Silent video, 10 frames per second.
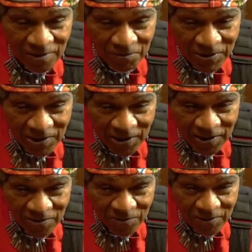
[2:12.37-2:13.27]
which
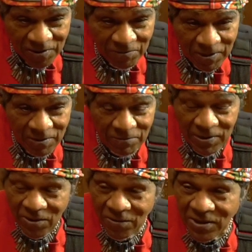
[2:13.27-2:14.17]
later on he became
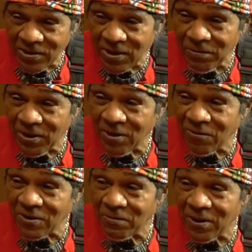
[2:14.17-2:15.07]
known as Jimi
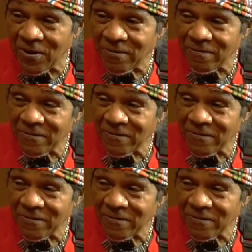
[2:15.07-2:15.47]
Hendrix, but